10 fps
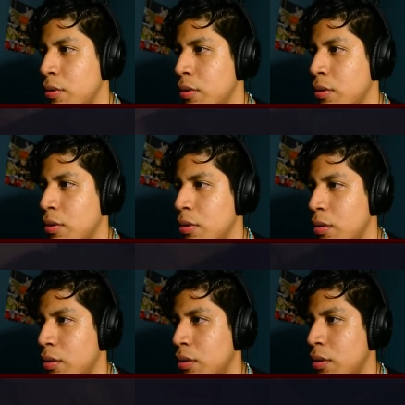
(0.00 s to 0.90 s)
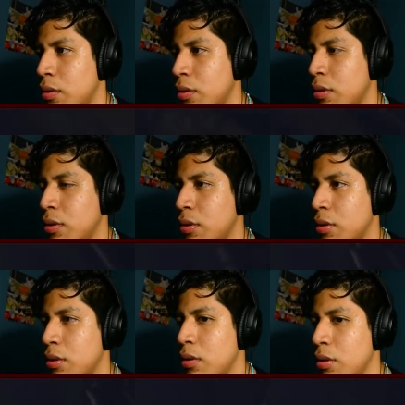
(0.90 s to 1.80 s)

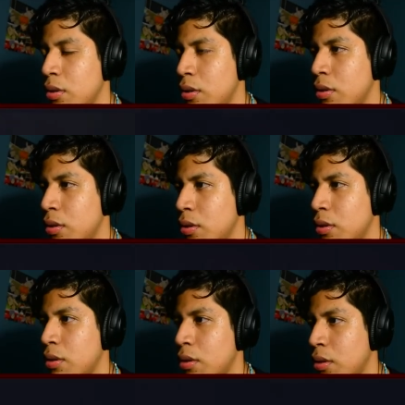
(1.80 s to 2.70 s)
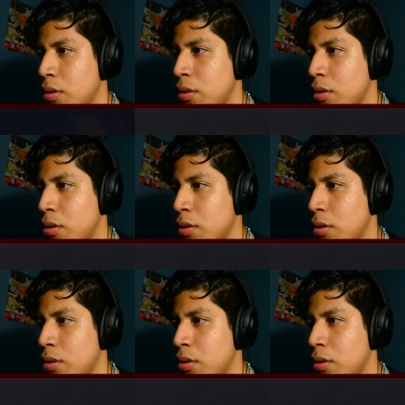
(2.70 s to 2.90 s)
(no one is talking)